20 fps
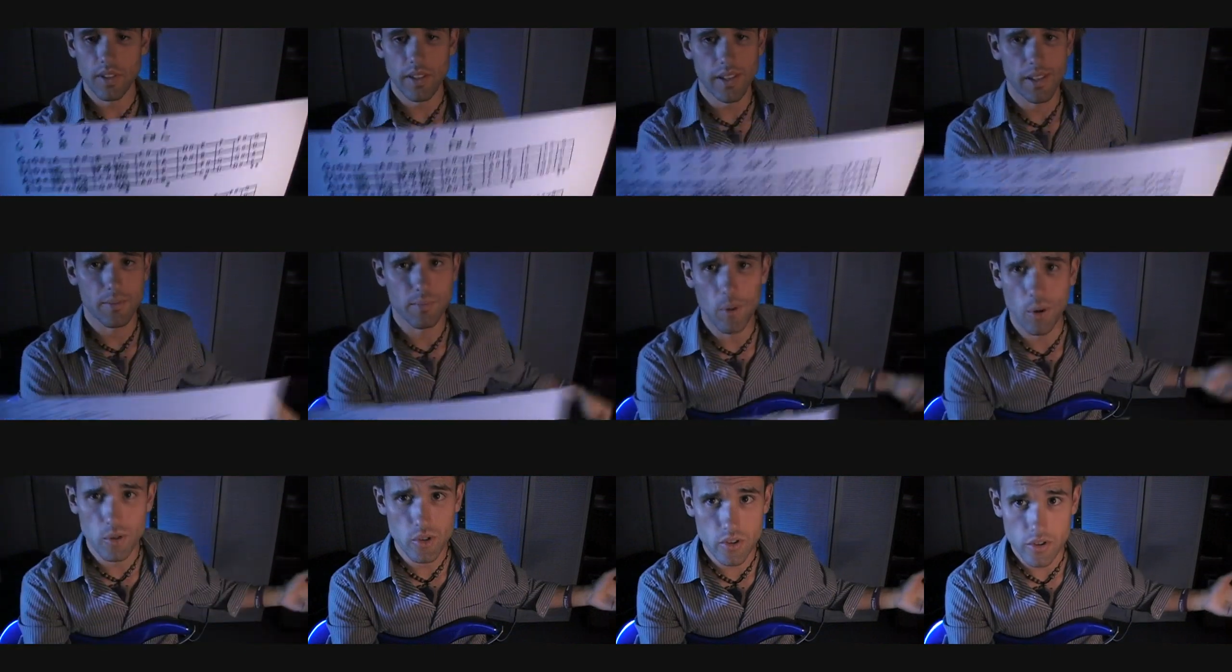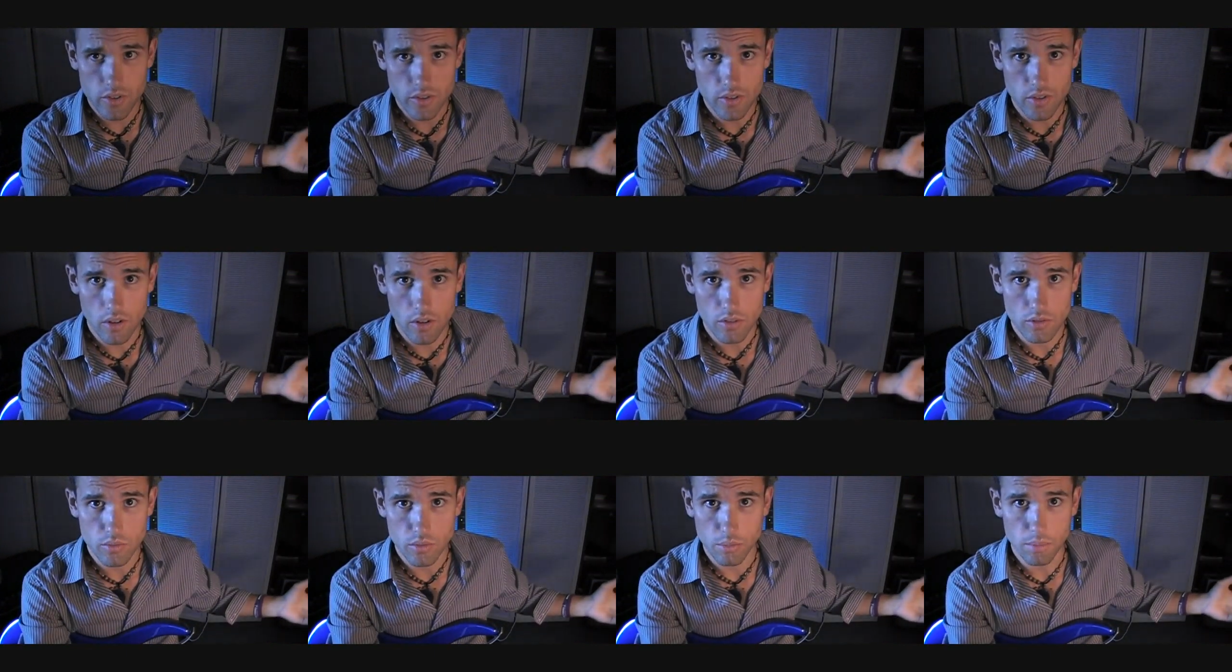And most of the
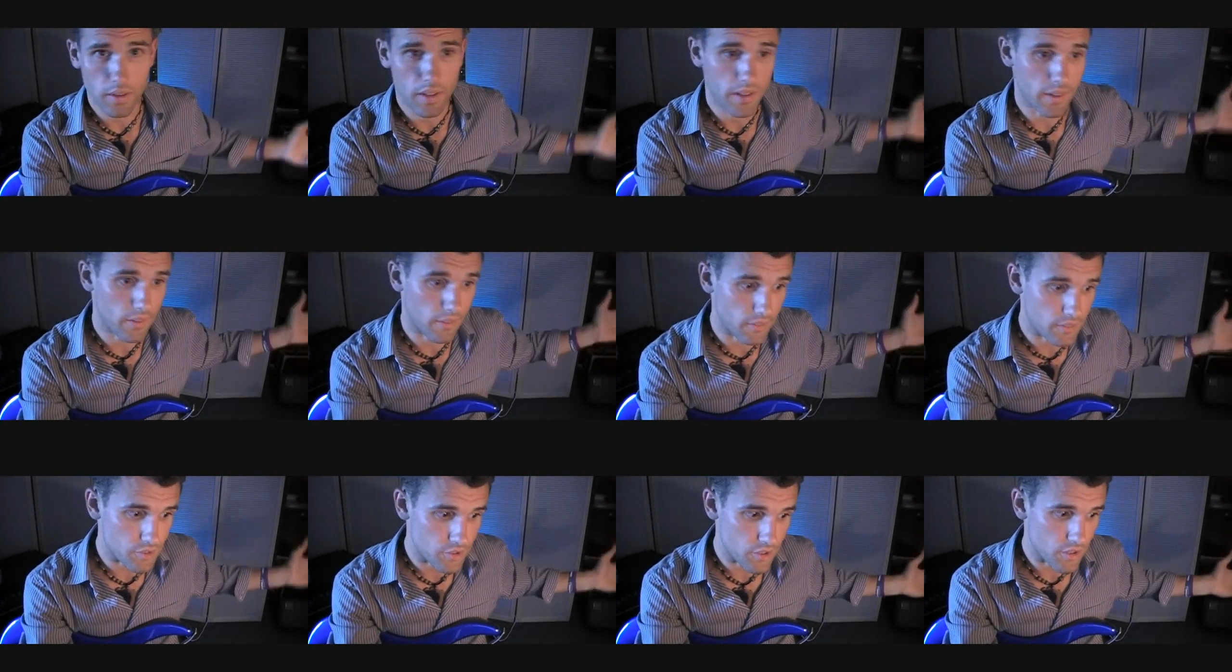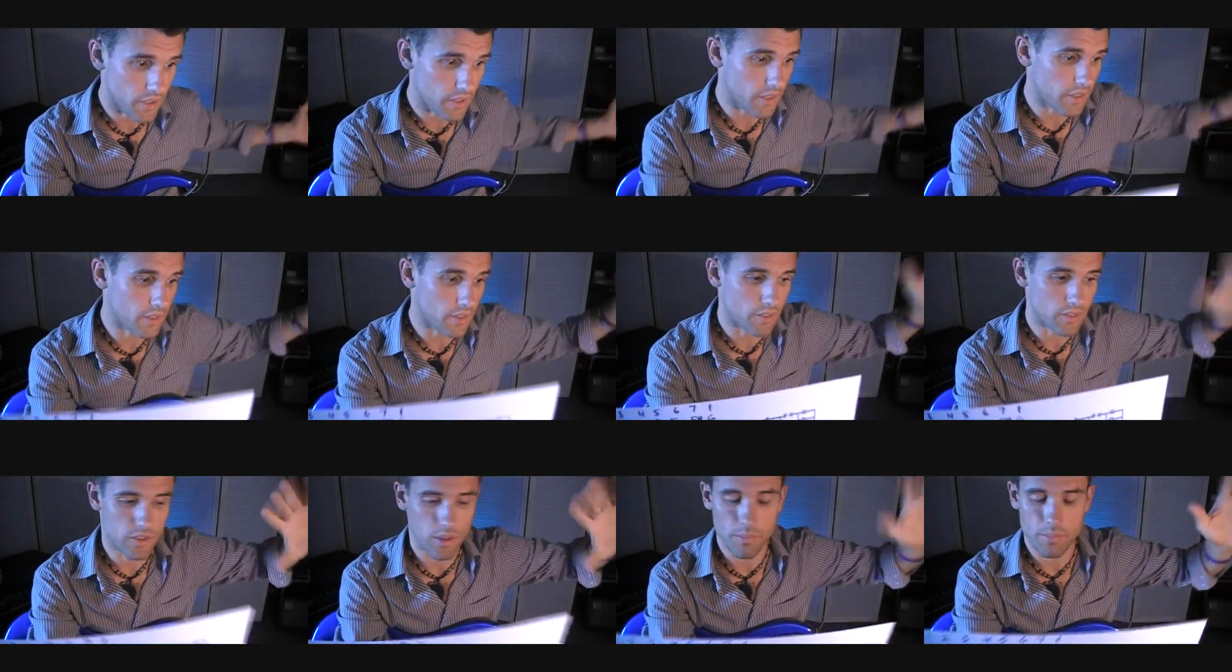songs we play are in
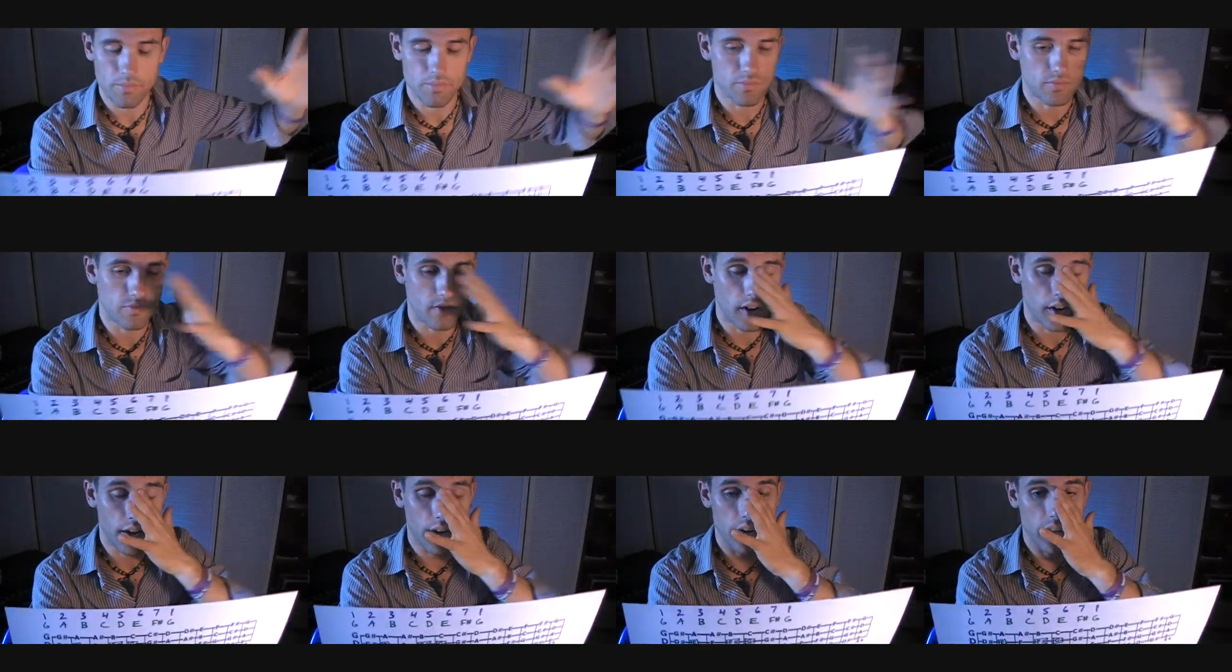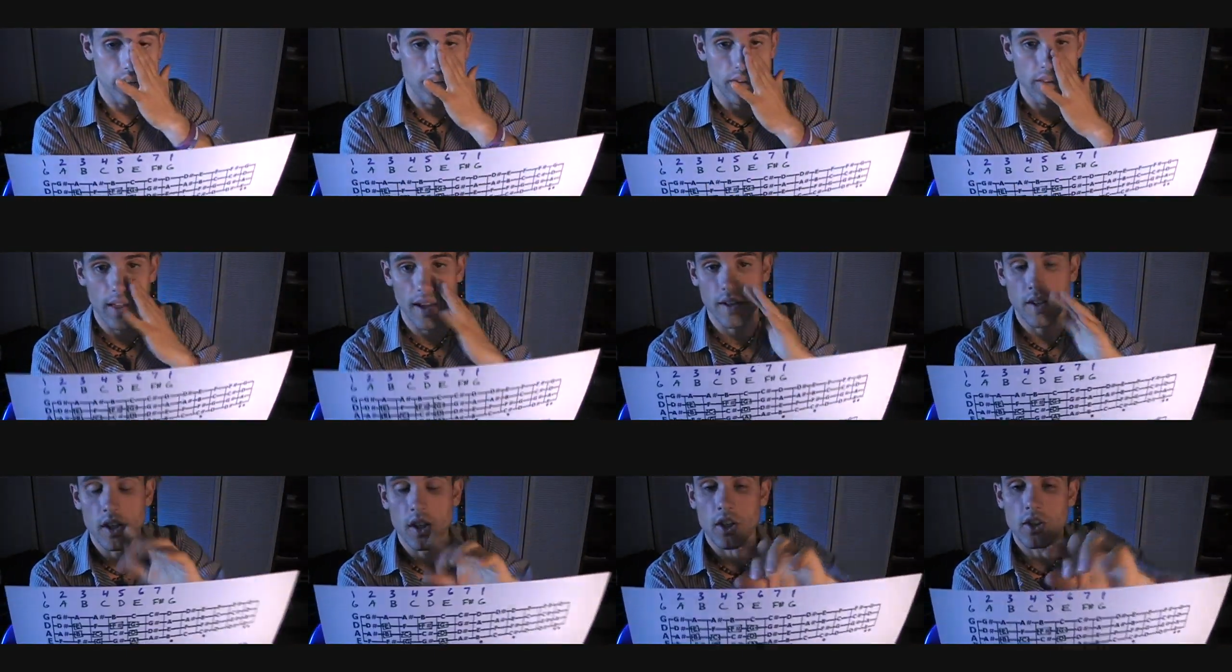G or some variation of that.